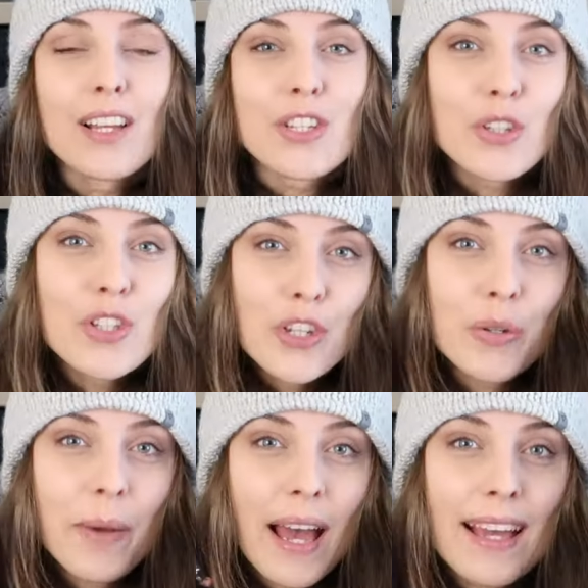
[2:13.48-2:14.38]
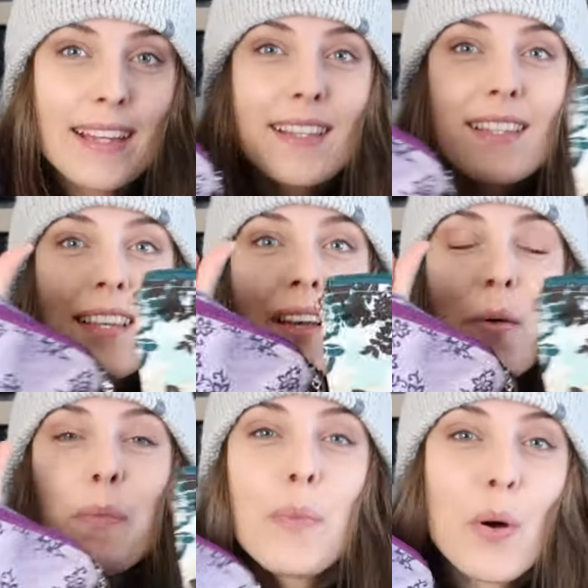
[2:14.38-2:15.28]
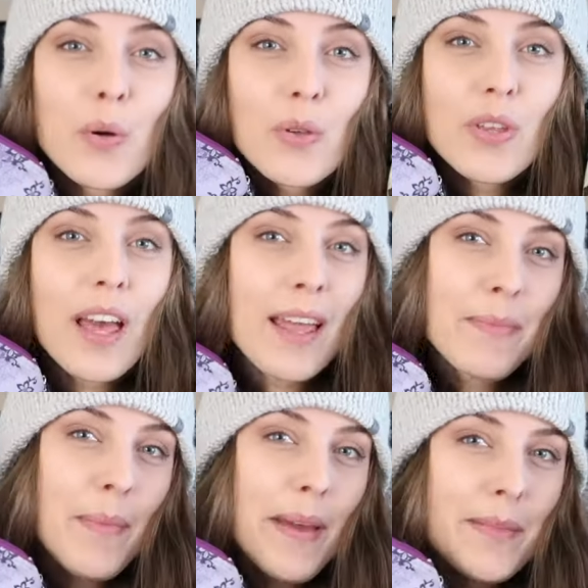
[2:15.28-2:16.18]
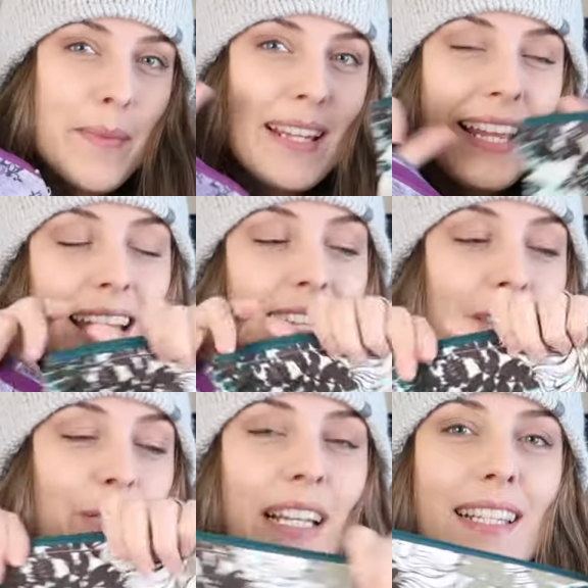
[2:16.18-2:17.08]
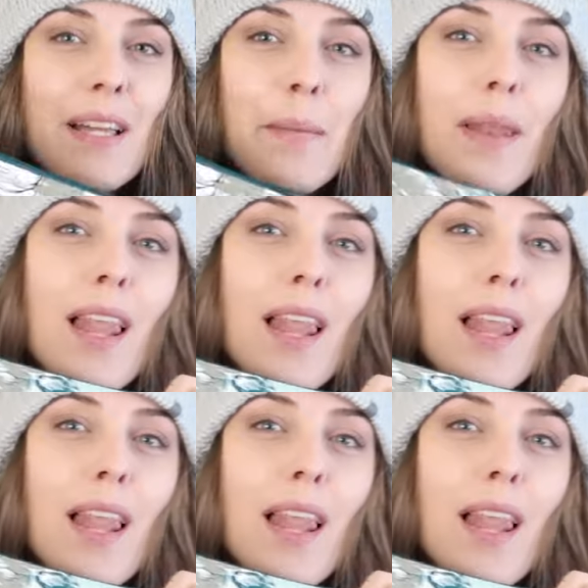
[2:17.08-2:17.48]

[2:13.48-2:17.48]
I took two bags, both handmade bags by Diane, so links down